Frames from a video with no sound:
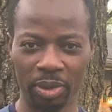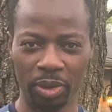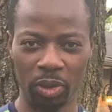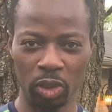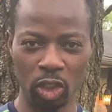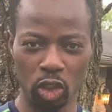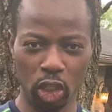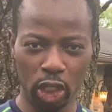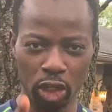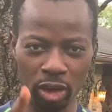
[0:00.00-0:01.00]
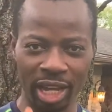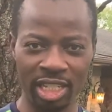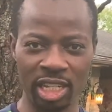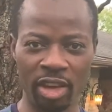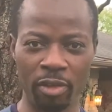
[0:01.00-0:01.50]
You need to cure
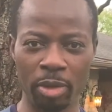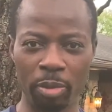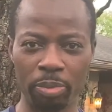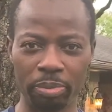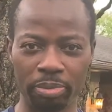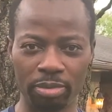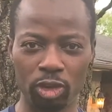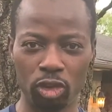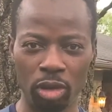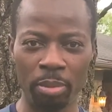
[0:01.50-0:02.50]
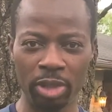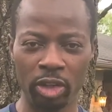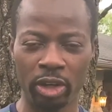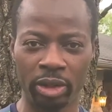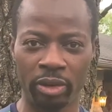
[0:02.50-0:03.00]
yourself from the Trump
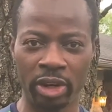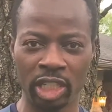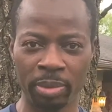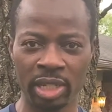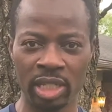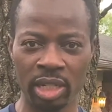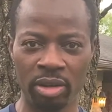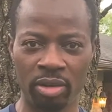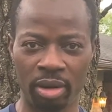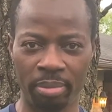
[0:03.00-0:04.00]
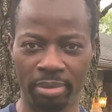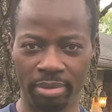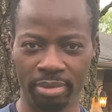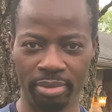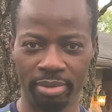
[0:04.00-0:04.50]
Derangement Syndrome,
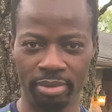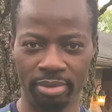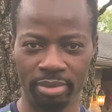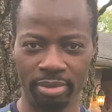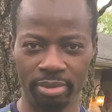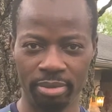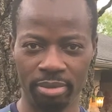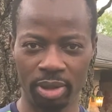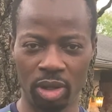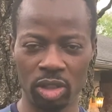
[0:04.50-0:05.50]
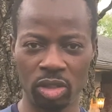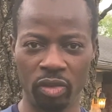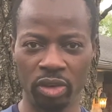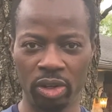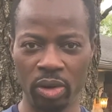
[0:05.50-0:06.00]
because
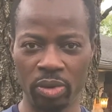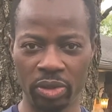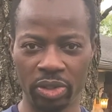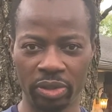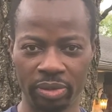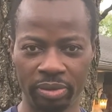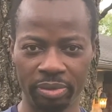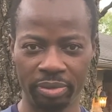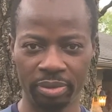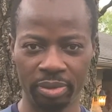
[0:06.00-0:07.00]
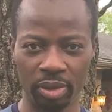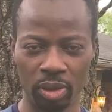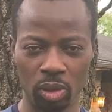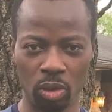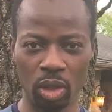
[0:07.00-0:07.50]
if you don't,
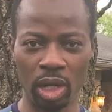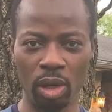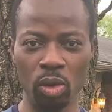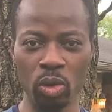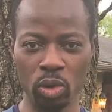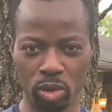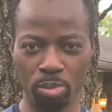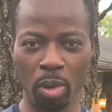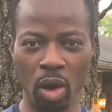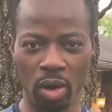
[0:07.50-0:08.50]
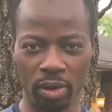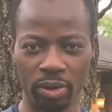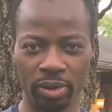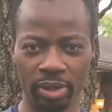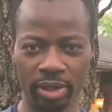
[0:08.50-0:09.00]
you're gonna lose more
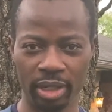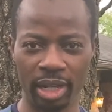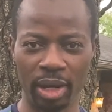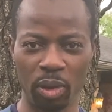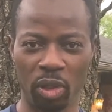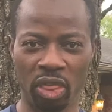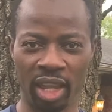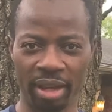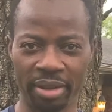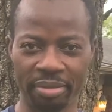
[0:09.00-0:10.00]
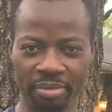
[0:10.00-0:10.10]
than you think.